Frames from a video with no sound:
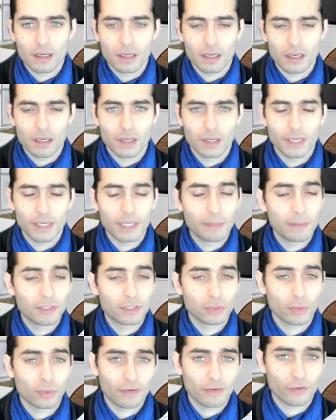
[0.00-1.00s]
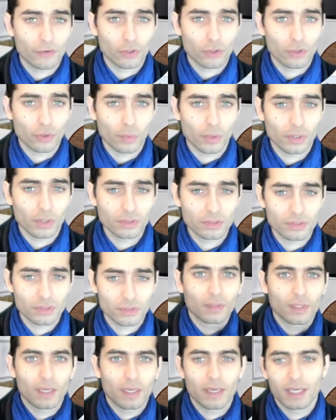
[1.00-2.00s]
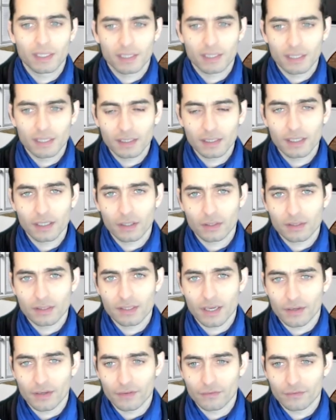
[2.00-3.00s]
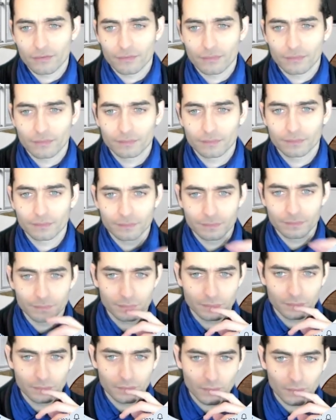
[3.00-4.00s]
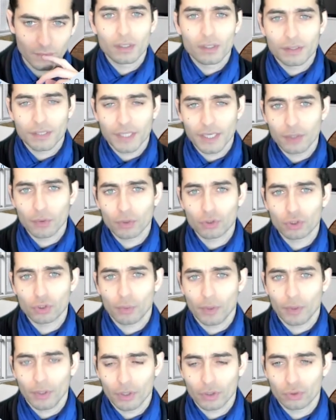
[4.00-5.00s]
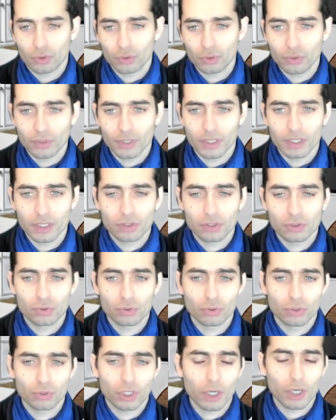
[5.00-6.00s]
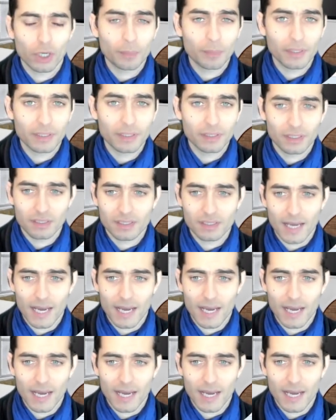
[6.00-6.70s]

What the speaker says: Name it whatever you want and then click on save. Then what you want to do is to copy this